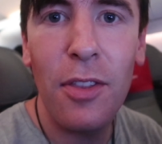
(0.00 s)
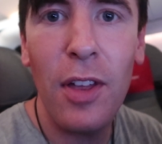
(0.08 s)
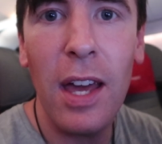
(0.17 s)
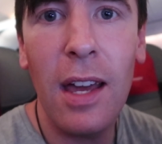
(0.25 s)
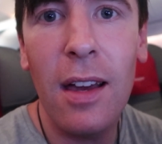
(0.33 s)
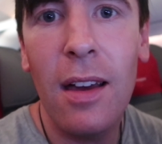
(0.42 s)

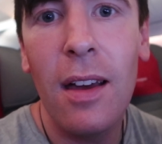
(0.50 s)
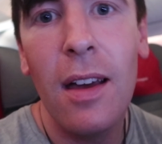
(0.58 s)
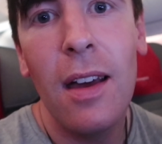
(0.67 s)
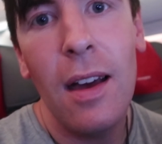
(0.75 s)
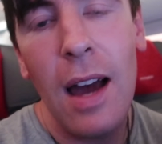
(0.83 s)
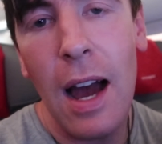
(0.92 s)
thing
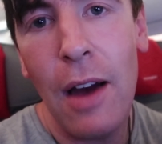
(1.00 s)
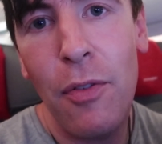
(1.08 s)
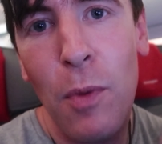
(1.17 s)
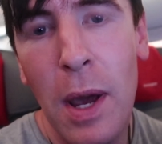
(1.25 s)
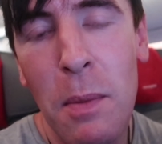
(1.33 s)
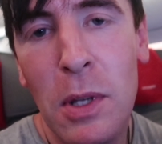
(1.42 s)

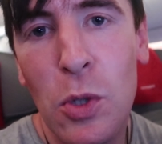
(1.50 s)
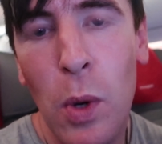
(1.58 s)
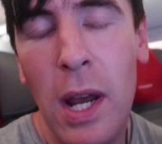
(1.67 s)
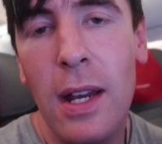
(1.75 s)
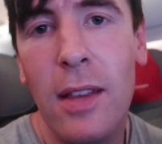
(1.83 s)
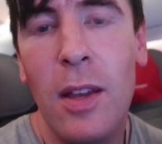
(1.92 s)
halfway
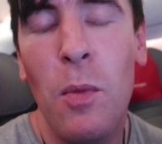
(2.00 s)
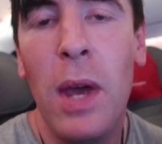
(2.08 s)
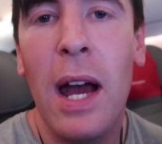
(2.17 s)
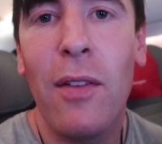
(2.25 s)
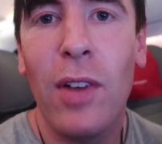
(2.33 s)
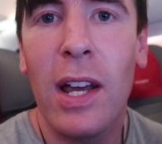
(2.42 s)
between, and then we
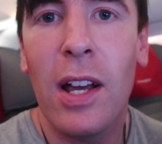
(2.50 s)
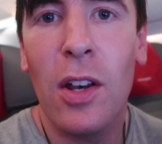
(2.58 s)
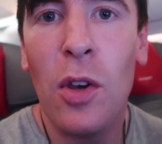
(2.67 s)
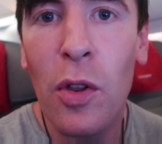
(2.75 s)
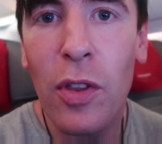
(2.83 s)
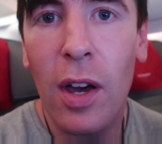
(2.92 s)
have like
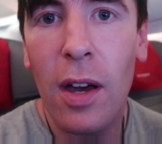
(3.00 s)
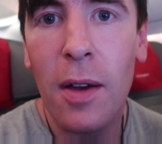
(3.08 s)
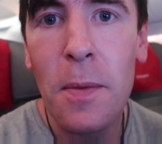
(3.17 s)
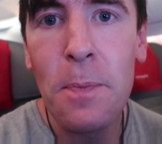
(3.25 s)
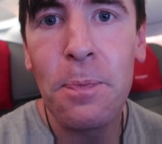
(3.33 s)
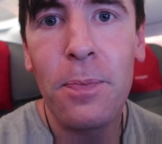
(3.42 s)
another
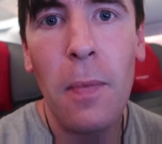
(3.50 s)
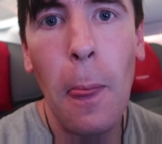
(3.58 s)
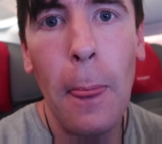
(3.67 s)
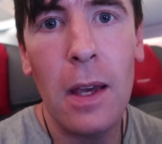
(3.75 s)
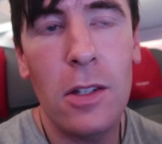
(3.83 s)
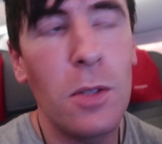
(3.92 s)

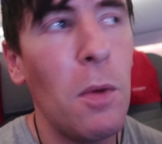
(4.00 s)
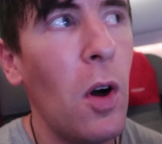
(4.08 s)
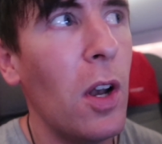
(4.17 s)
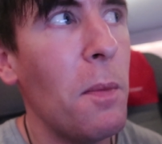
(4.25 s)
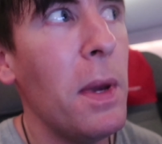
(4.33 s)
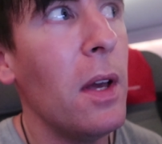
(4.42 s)

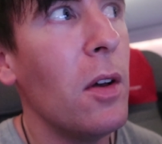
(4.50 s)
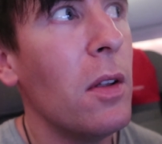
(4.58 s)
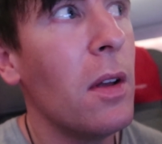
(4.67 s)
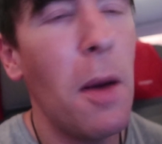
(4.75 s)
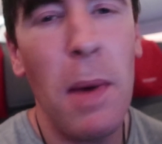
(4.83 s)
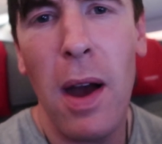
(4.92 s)
smaller meal
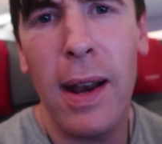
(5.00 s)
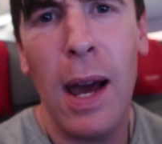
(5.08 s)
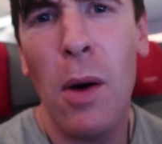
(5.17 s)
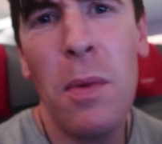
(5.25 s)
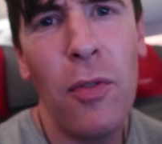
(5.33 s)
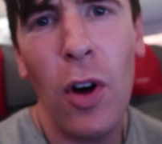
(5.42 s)
about an
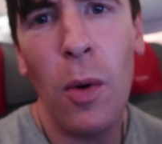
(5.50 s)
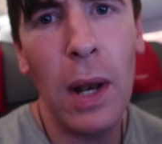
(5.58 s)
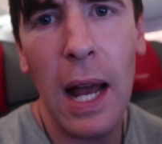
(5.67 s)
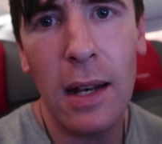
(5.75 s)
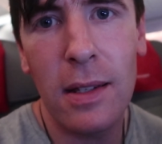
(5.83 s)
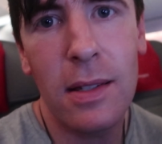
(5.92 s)
hour before we
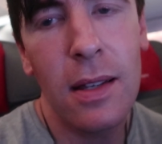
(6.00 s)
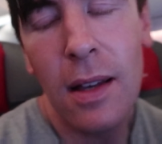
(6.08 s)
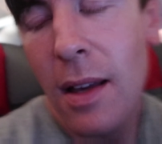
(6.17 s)
land.